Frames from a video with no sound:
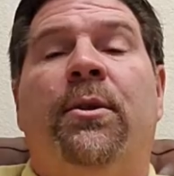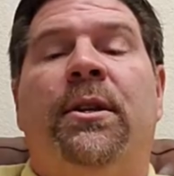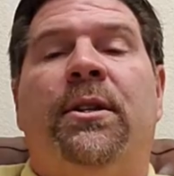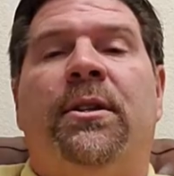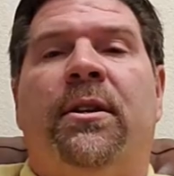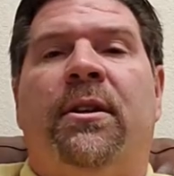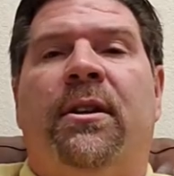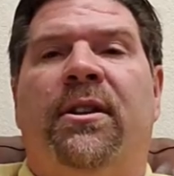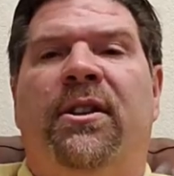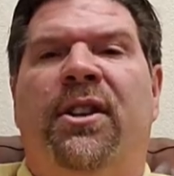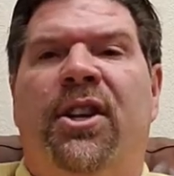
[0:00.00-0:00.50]
that's
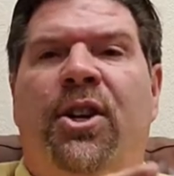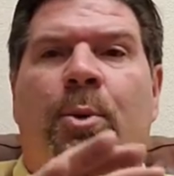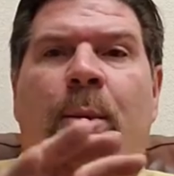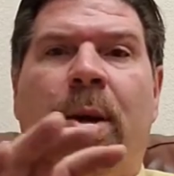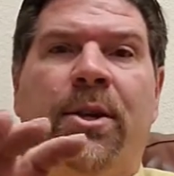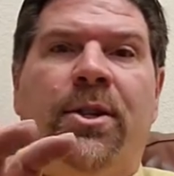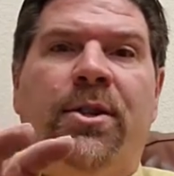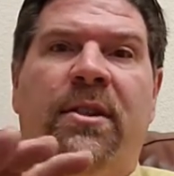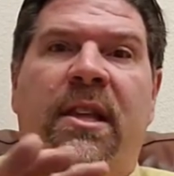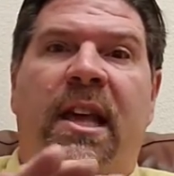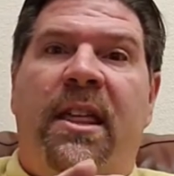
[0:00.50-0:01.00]
a
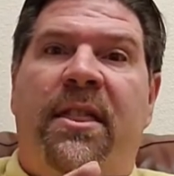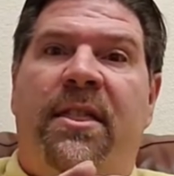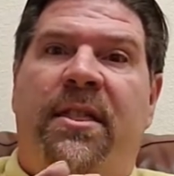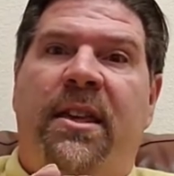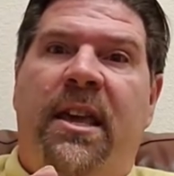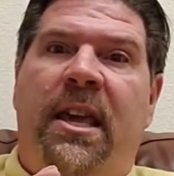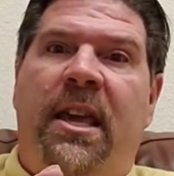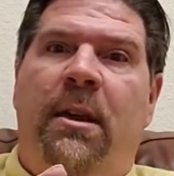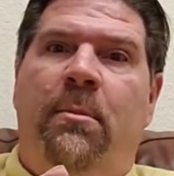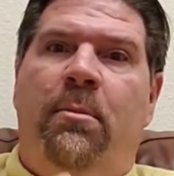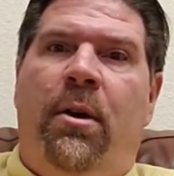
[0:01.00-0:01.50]
continuation of that
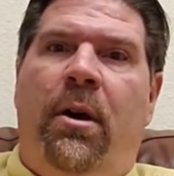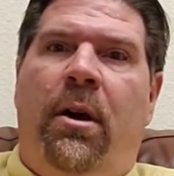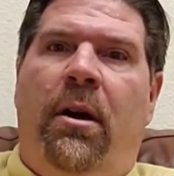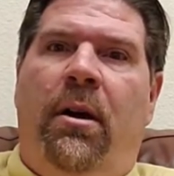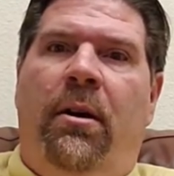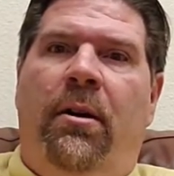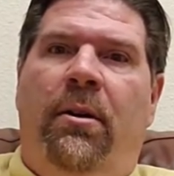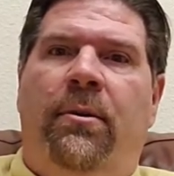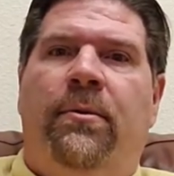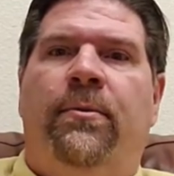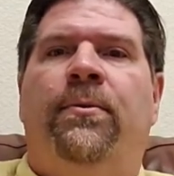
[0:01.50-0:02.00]
theme
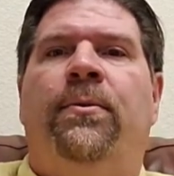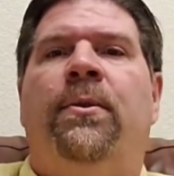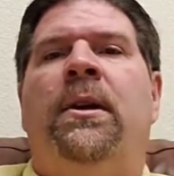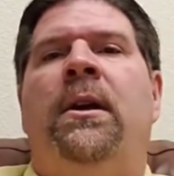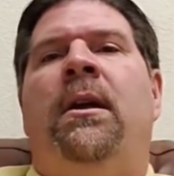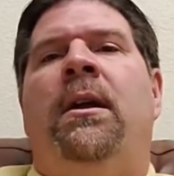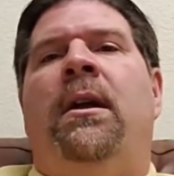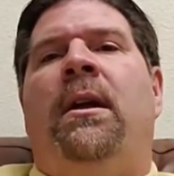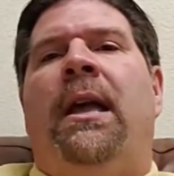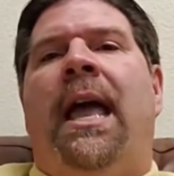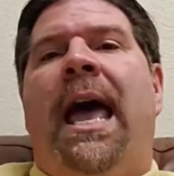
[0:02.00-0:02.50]
of
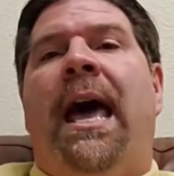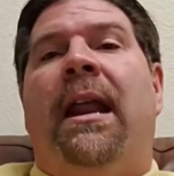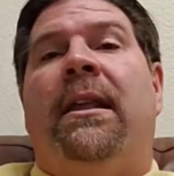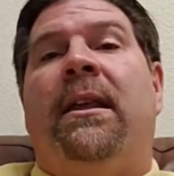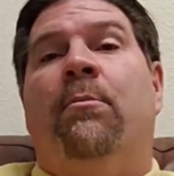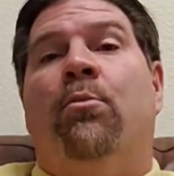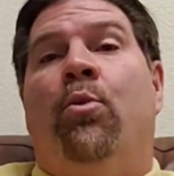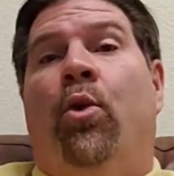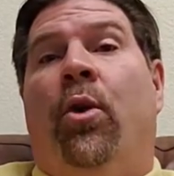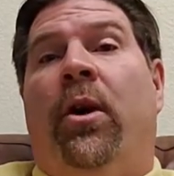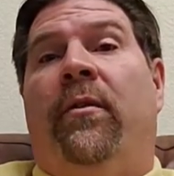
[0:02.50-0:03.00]
how to
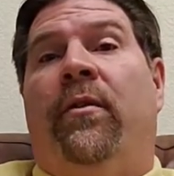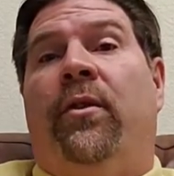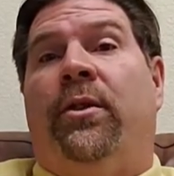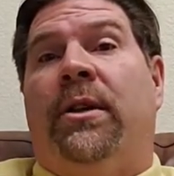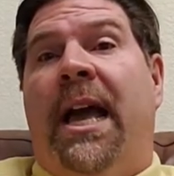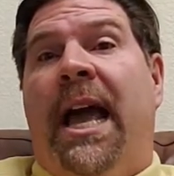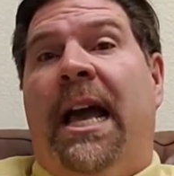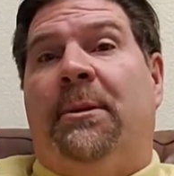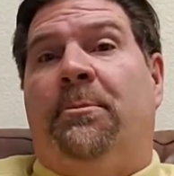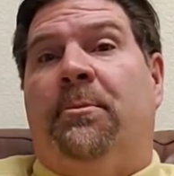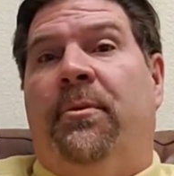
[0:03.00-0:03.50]
get more out of your
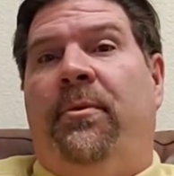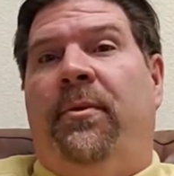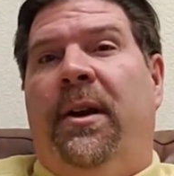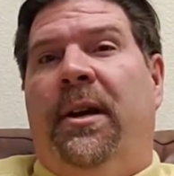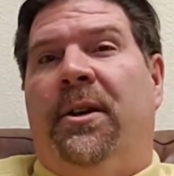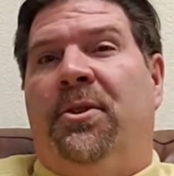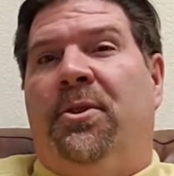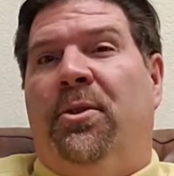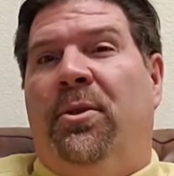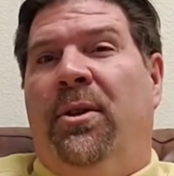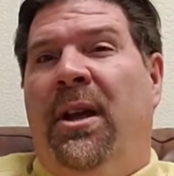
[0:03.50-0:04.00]
tax
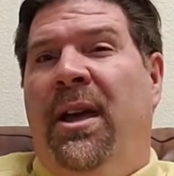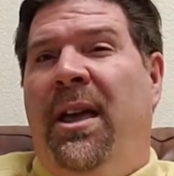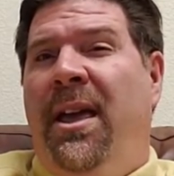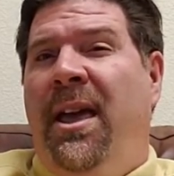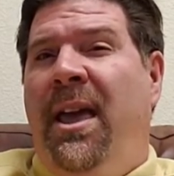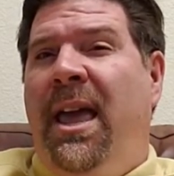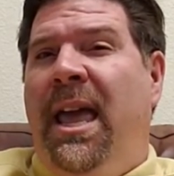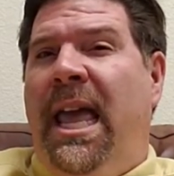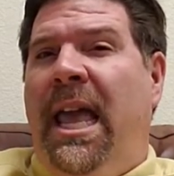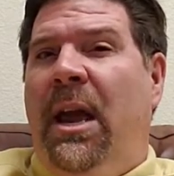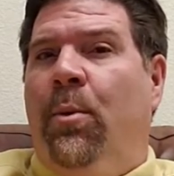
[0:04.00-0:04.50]
professional.
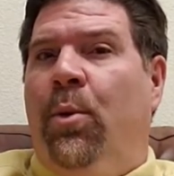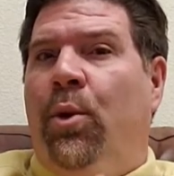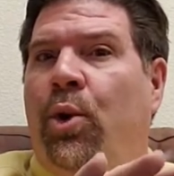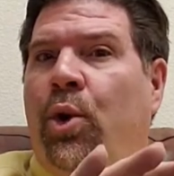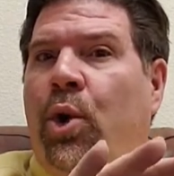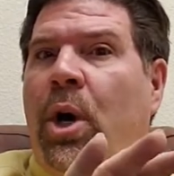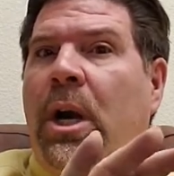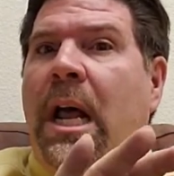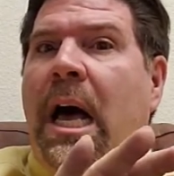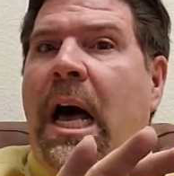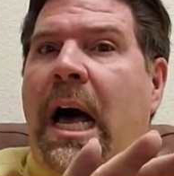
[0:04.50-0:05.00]
And we're
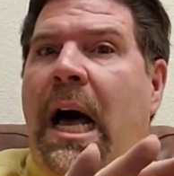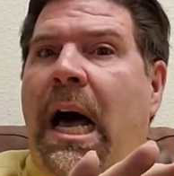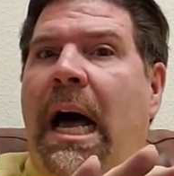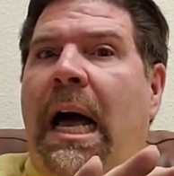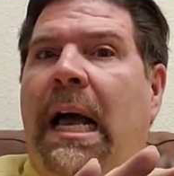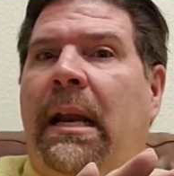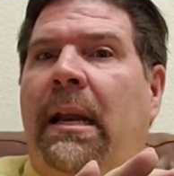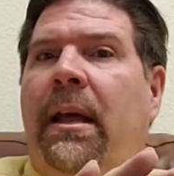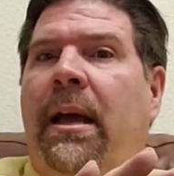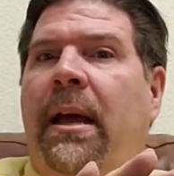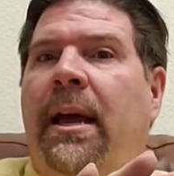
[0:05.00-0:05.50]
going to
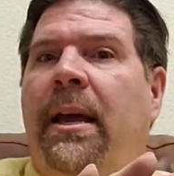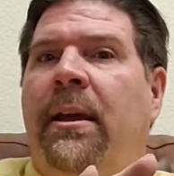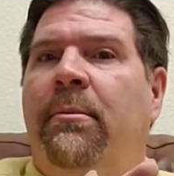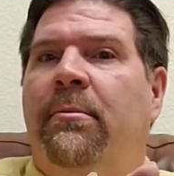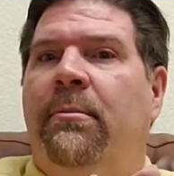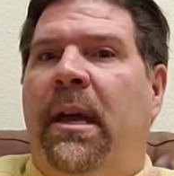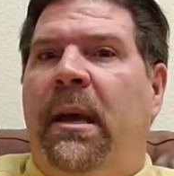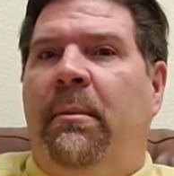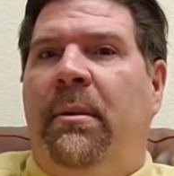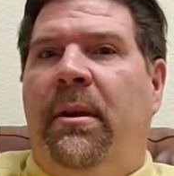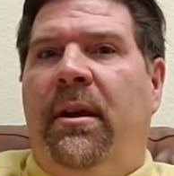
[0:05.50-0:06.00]

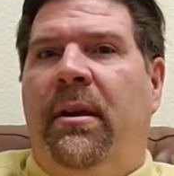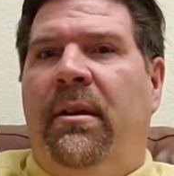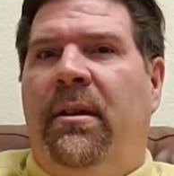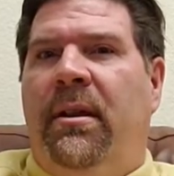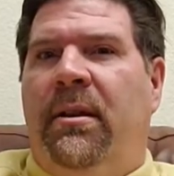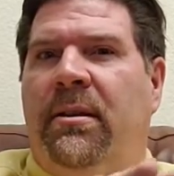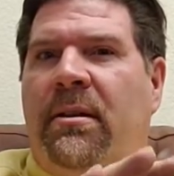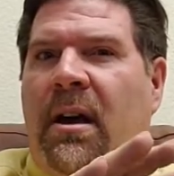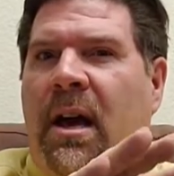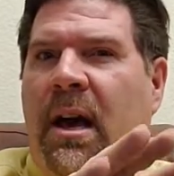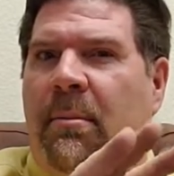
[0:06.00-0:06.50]
highlight maybe the
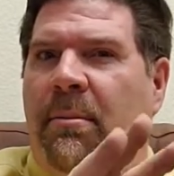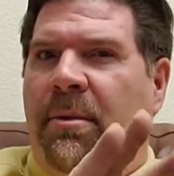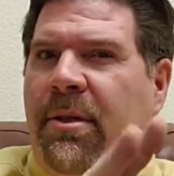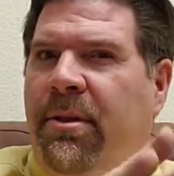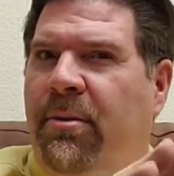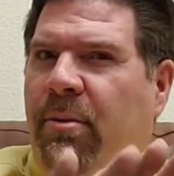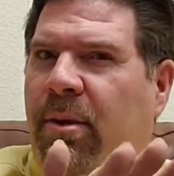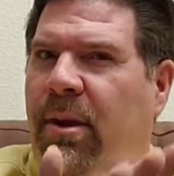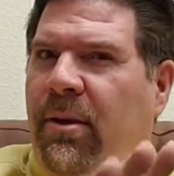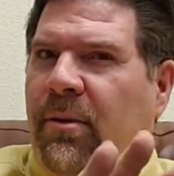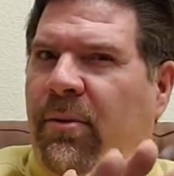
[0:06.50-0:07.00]
top
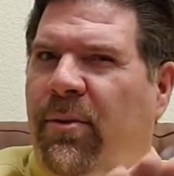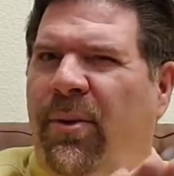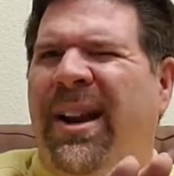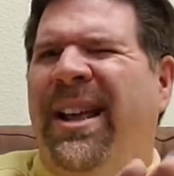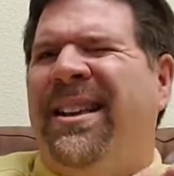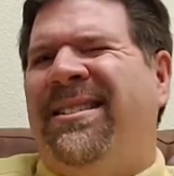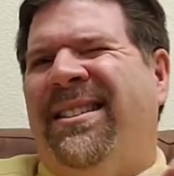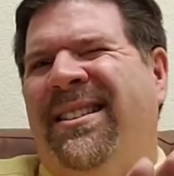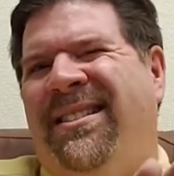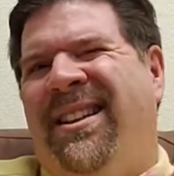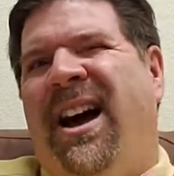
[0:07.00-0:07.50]
three or four,
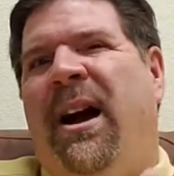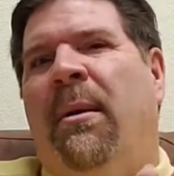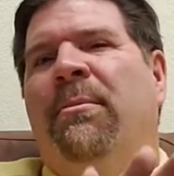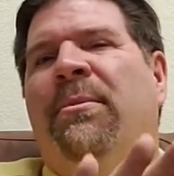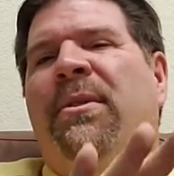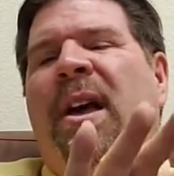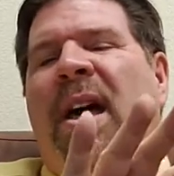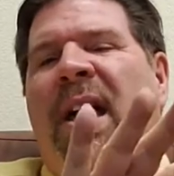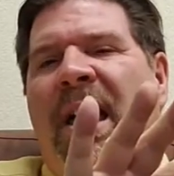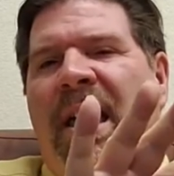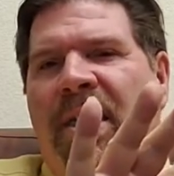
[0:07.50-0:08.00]
I say top
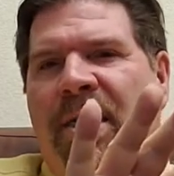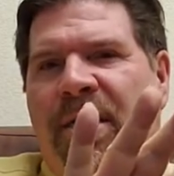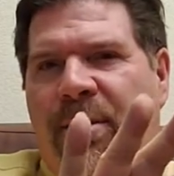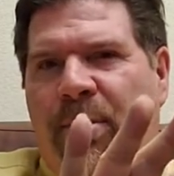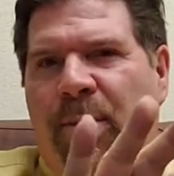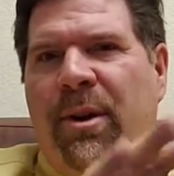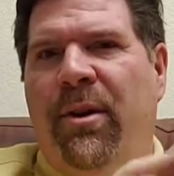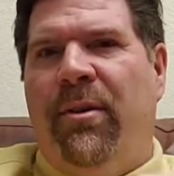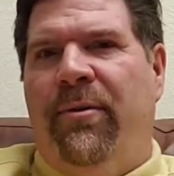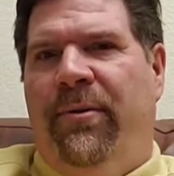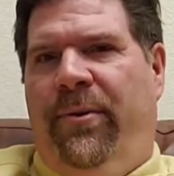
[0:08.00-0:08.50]

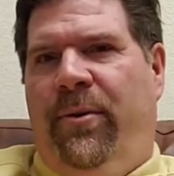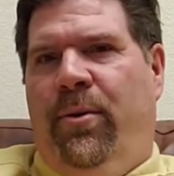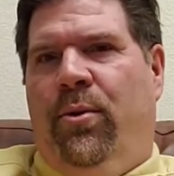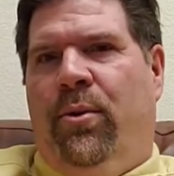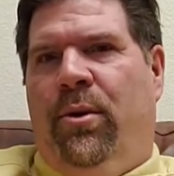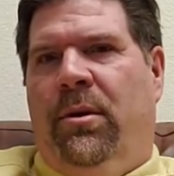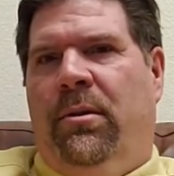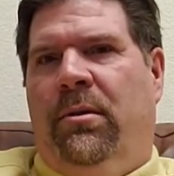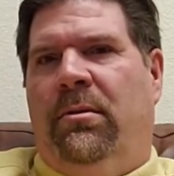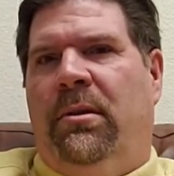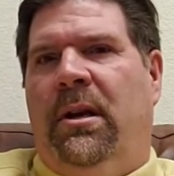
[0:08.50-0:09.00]
three or
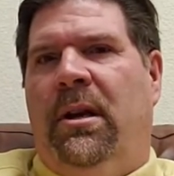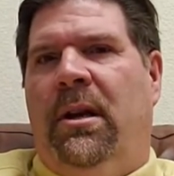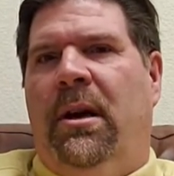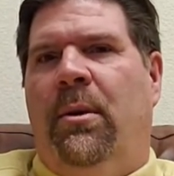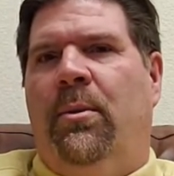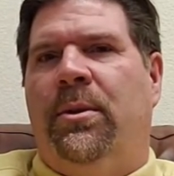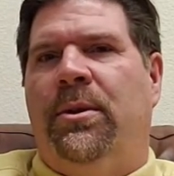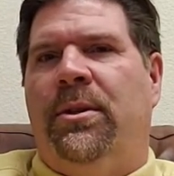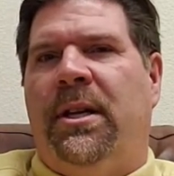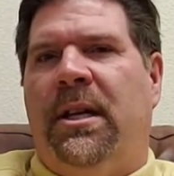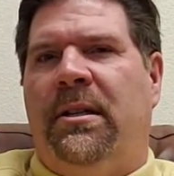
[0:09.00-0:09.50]
four, I
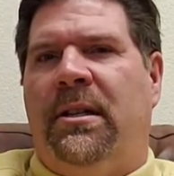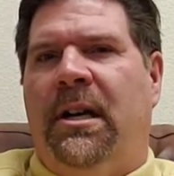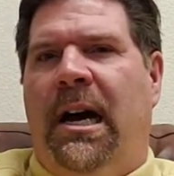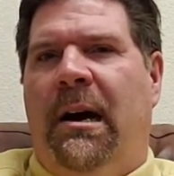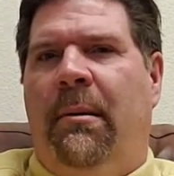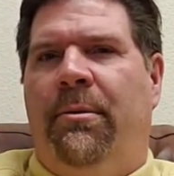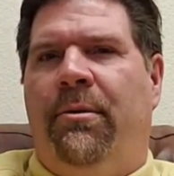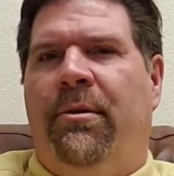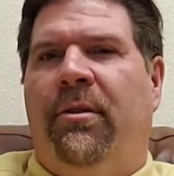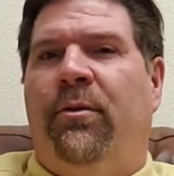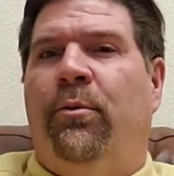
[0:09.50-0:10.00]
wouldn't say
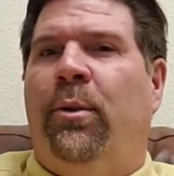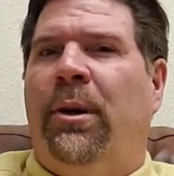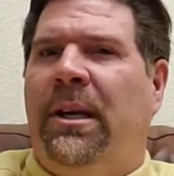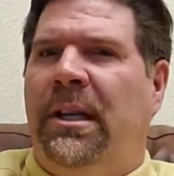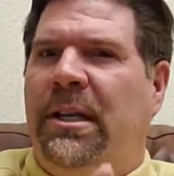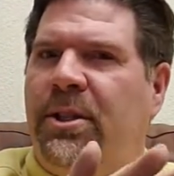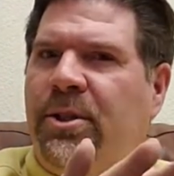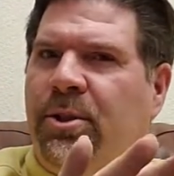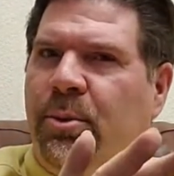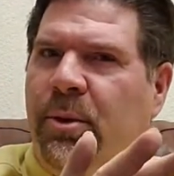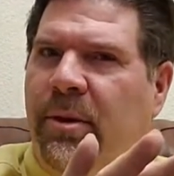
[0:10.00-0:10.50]
top three or four, at
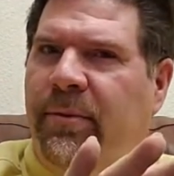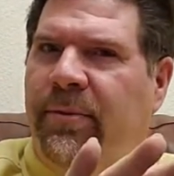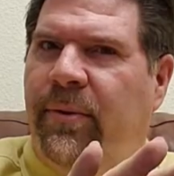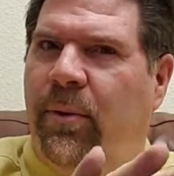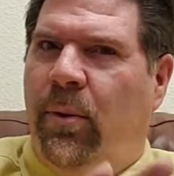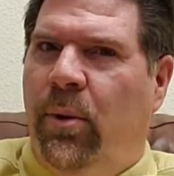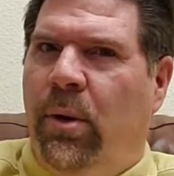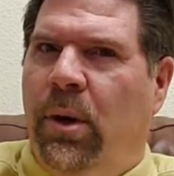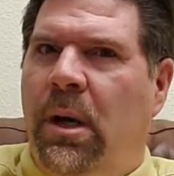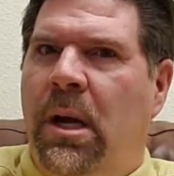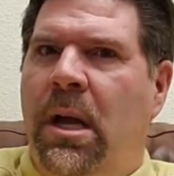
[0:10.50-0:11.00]
least three or
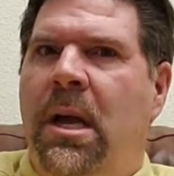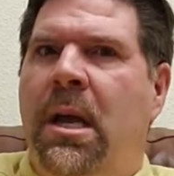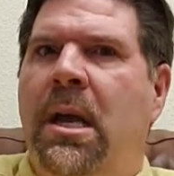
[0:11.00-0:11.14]
four